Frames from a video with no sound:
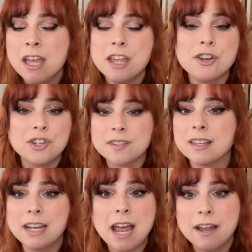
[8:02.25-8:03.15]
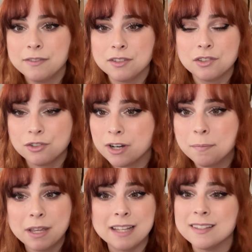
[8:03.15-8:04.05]
You're just gonna have to
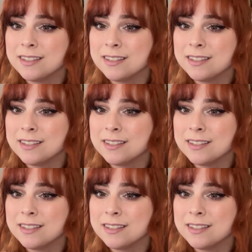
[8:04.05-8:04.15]
strip and